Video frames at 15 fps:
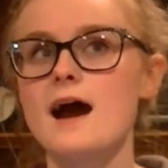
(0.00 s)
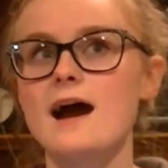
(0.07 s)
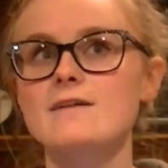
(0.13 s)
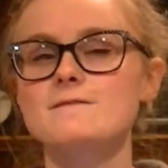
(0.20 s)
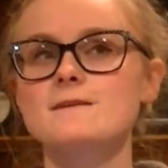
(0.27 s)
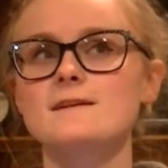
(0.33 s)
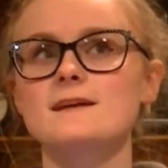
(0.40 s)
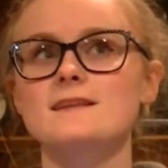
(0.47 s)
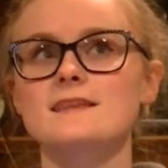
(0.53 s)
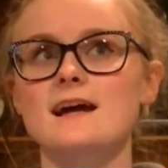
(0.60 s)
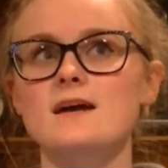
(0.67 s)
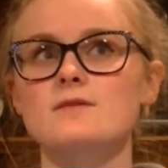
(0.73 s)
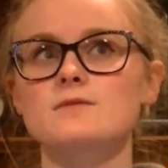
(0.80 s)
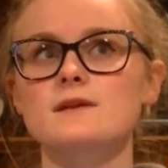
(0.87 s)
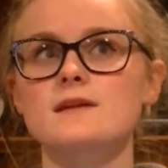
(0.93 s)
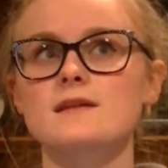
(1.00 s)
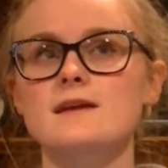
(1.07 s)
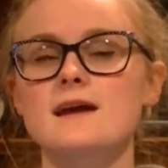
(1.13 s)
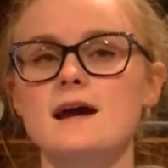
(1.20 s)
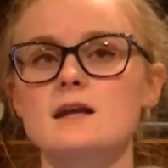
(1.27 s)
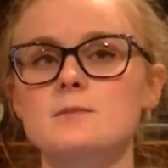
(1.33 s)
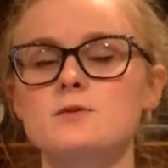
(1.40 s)
I feel like that really
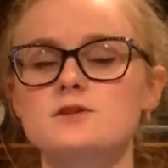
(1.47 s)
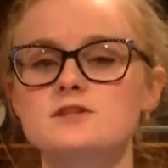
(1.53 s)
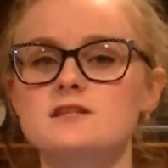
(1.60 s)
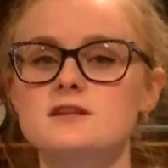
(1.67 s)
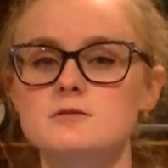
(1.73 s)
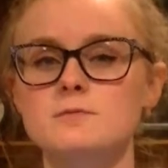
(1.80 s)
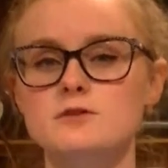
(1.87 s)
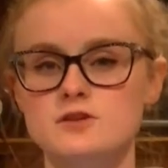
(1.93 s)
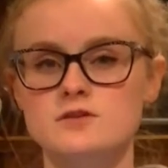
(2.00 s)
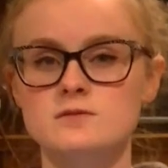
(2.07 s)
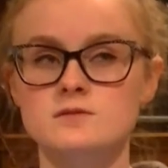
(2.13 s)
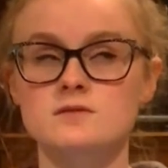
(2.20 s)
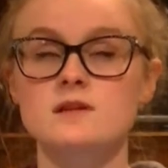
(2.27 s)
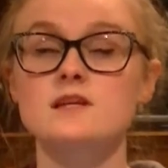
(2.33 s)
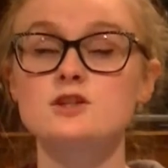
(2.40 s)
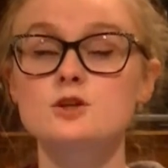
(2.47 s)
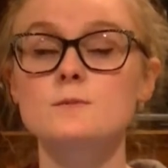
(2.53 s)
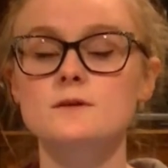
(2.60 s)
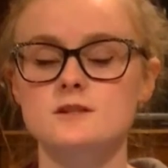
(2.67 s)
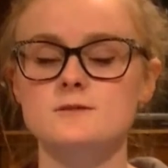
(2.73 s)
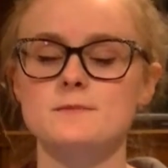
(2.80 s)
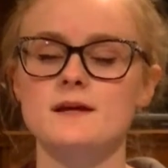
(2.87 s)
kind of puts it into
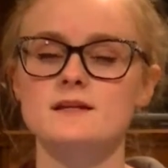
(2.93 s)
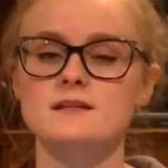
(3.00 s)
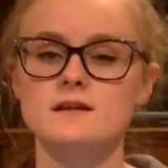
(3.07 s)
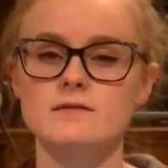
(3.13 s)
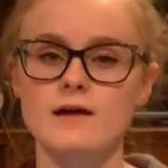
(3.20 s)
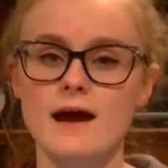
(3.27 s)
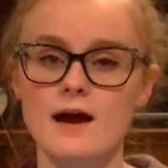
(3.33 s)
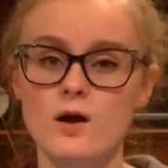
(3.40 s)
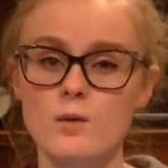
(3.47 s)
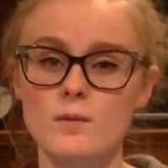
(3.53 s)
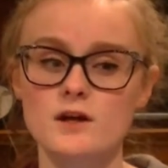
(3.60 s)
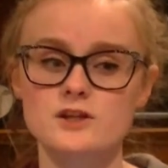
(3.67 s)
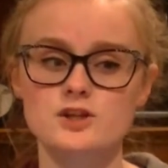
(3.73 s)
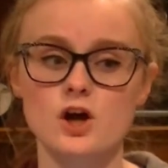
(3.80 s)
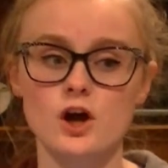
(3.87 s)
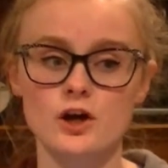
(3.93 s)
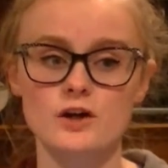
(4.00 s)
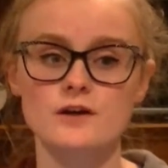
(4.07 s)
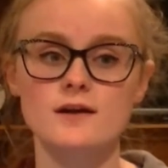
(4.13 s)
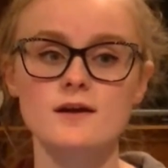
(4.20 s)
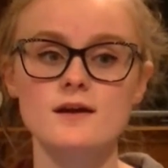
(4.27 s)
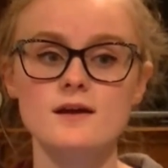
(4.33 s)
perspective how much art
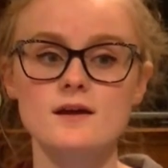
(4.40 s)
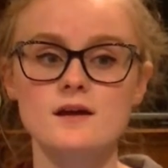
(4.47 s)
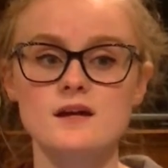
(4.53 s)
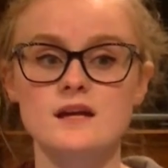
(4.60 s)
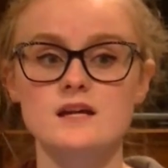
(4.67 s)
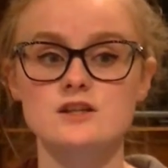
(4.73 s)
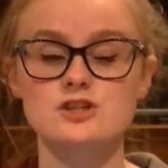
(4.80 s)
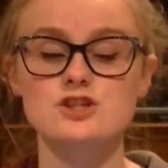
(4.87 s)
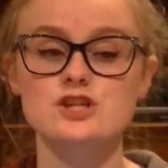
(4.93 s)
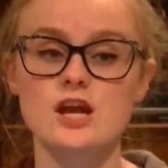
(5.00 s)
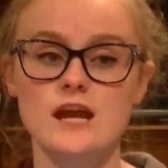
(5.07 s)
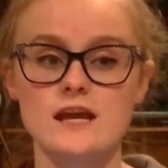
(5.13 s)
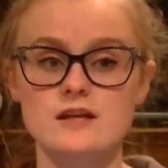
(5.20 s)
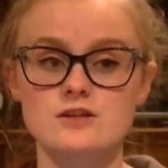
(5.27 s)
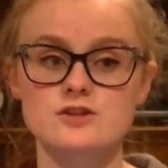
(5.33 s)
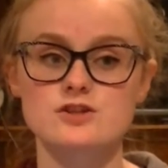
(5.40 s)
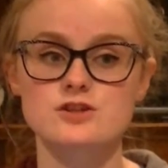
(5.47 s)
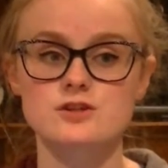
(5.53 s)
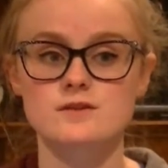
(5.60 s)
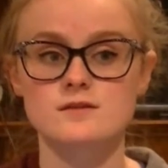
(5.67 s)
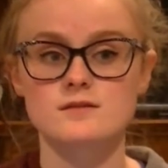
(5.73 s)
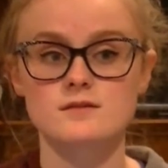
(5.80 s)
can
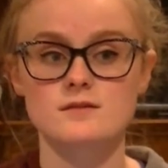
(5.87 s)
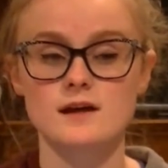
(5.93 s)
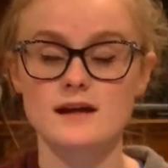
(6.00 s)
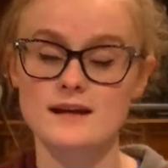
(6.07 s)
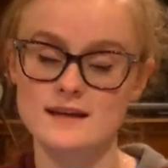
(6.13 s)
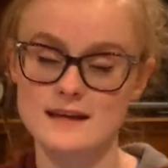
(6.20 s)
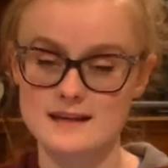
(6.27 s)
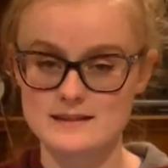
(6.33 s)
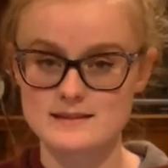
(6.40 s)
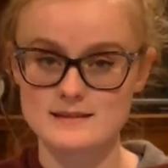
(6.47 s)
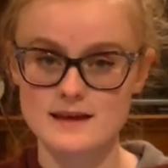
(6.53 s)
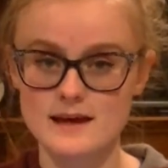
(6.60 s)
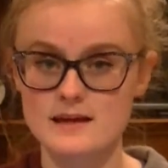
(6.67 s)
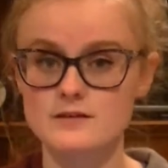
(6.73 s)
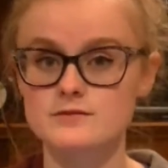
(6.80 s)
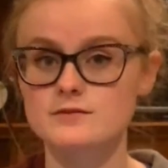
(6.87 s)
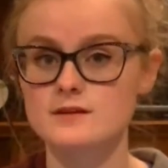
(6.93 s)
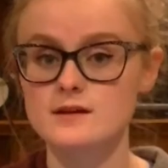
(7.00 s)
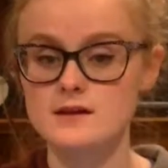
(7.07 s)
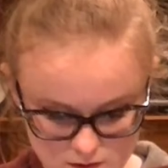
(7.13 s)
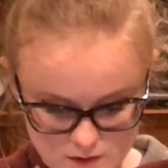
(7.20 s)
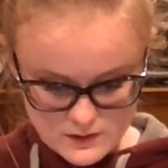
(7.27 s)
change a kid's life.
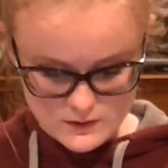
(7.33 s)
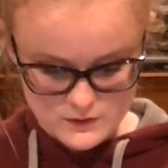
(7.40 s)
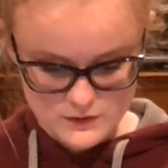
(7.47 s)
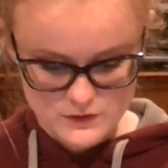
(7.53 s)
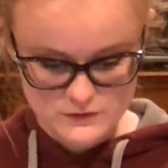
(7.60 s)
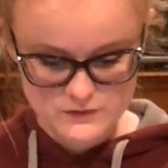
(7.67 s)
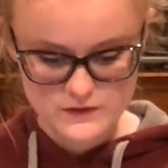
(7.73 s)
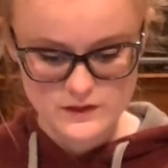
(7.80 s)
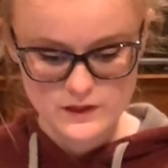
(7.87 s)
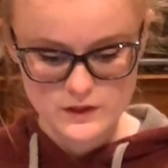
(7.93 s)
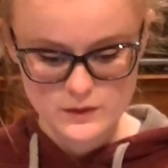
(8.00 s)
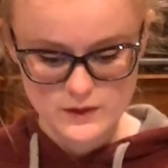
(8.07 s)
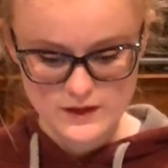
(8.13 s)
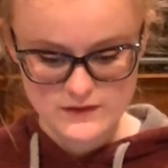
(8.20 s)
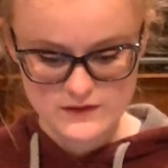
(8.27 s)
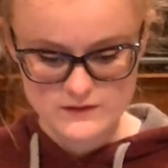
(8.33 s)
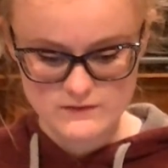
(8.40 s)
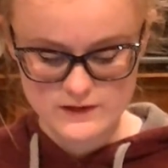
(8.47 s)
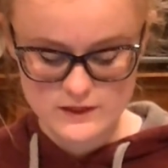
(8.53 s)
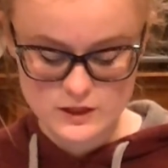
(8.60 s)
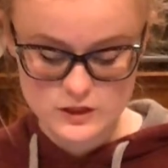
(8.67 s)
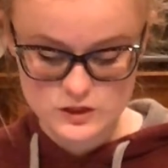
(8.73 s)
Do you feel like you have the
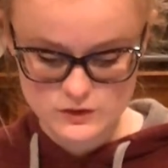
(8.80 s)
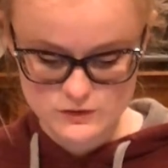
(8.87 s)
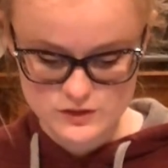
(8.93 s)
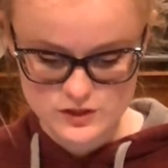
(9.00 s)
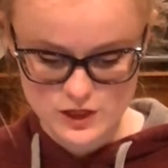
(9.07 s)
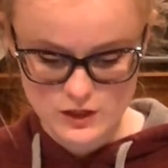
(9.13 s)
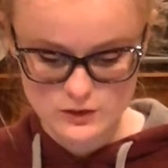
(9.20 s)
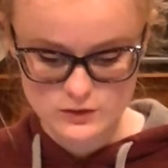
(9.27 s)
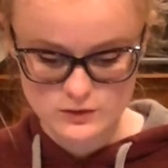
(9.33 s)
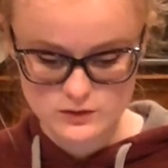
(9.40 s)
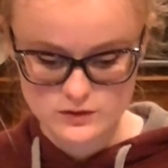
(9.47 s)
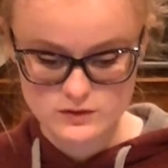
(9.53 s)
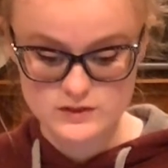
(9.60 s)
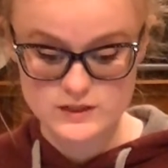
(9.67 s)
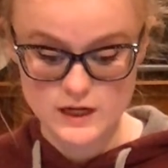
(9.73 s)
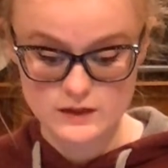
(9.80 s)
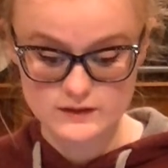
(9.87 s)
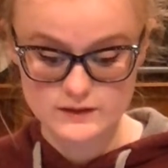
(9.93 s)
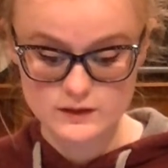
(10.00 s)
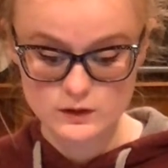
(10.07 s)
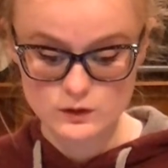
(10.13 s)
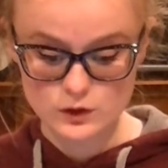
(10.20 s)
advantage of
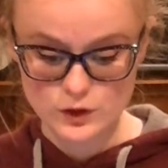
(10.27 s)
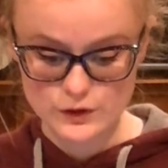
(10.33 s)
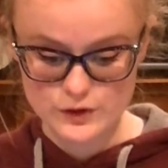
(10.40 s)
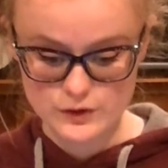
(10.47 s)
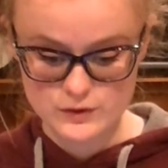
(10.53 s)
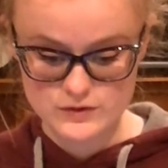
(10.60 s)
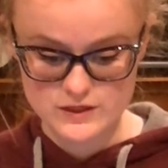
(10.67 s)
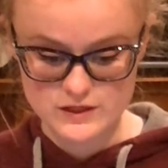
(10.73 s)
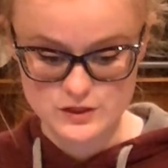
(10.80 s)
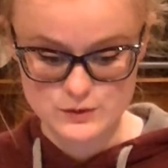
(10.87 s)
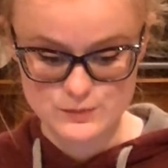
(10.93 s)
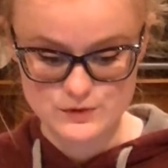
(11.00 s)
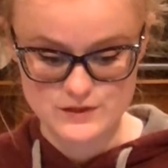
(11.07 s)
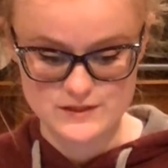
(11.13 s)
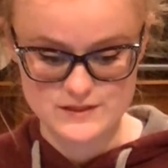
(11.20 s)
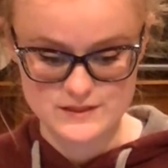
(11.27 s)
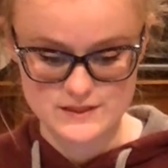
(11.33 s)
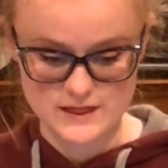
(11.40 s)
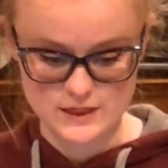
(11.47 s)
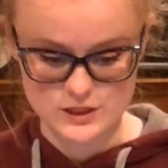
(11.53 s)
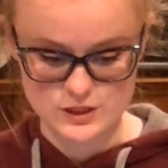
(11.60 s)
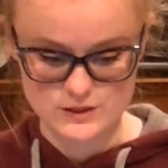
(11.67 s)
solid logos in your
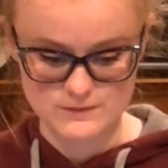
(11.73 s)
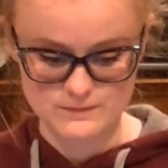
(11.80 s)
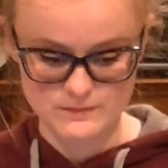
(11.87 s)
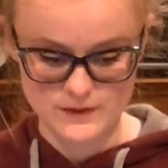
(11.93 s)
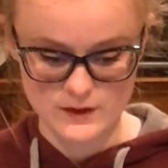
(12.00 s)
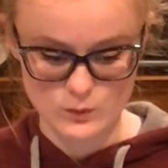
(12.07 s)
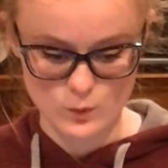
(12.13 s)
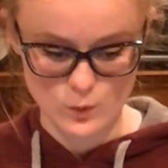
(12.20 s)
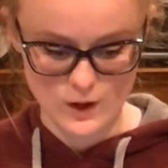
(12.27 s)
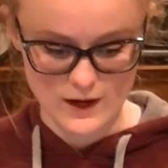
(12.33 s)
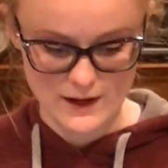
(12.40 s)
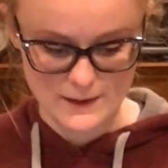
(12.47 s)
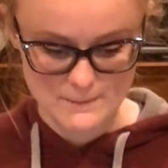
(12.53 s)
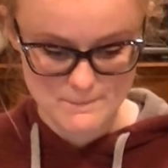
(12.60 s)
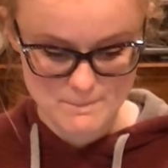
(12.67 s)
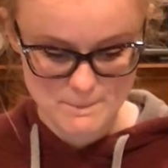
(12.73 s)
presentation and why?